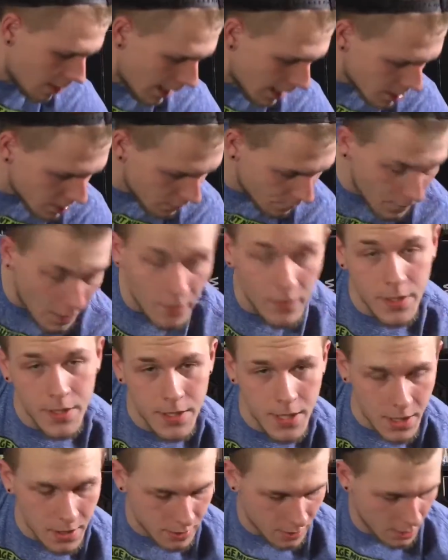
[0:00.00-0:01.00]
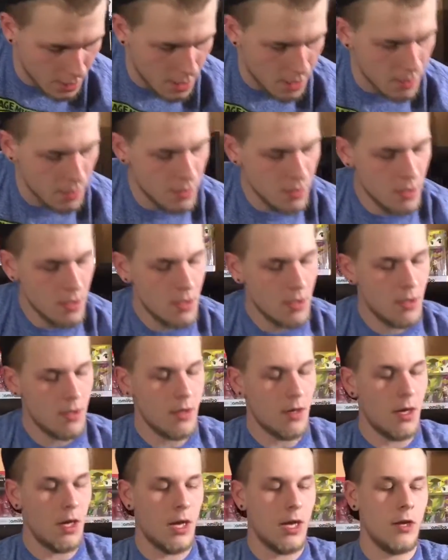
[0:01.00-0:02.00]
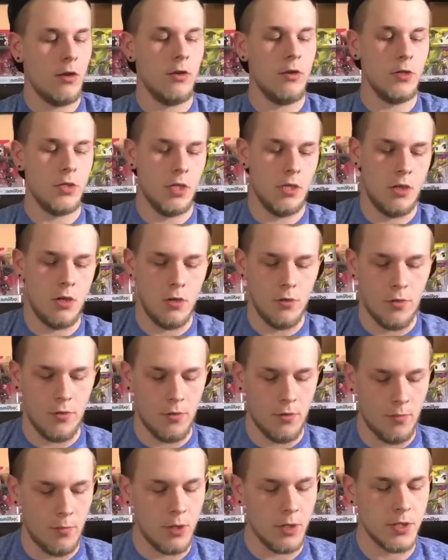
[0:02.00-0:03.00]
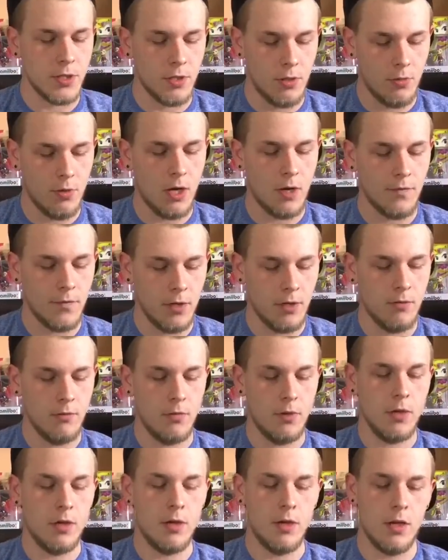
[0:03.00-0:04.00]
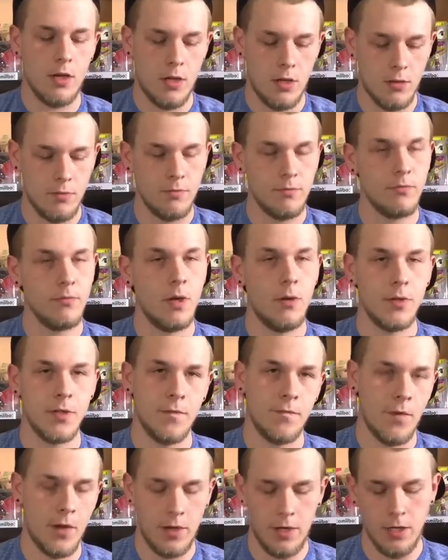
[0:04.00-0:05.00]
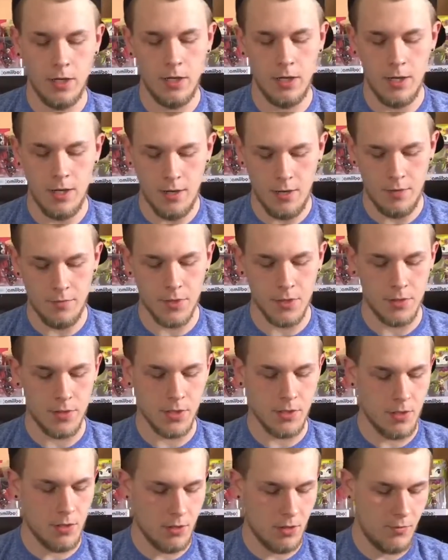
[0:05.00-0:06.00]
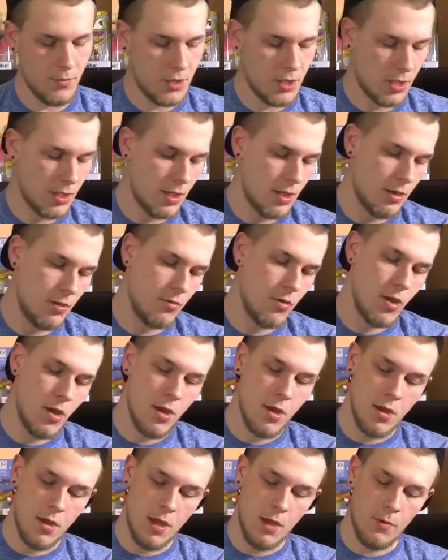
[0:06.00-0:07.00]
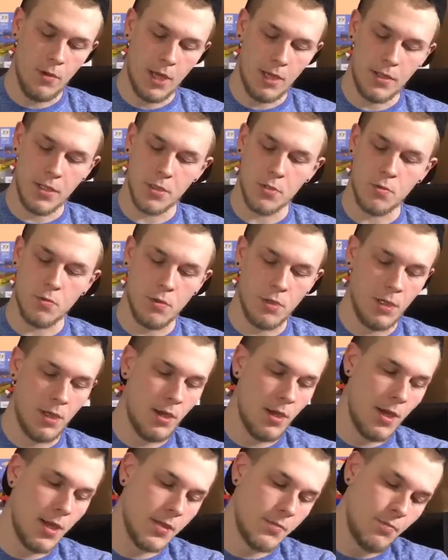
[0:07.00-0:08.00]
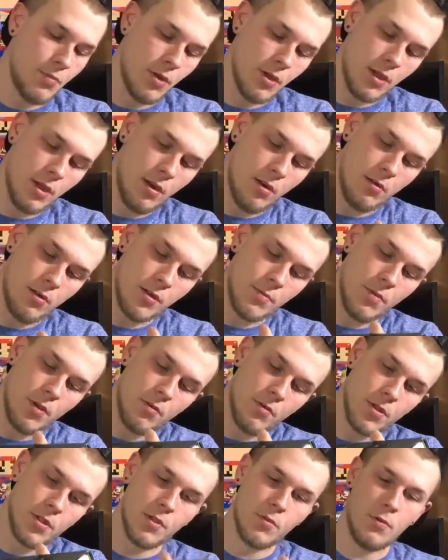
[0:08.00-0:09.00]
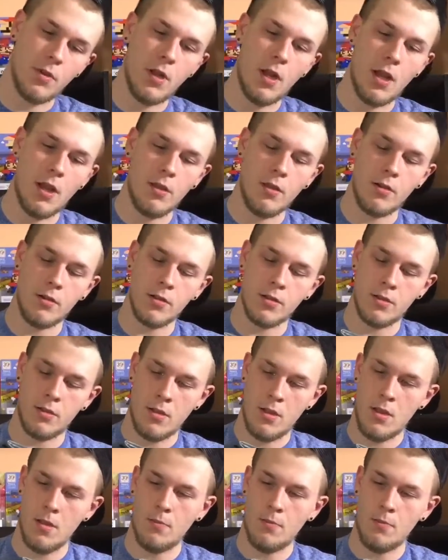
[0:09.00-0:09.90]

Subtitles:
I actually found this yesterday. I don't usually go through the books too often, but I wasn't finding any games, so I was like, oh, let me check it out. And we got this really nice book here. This book was $3.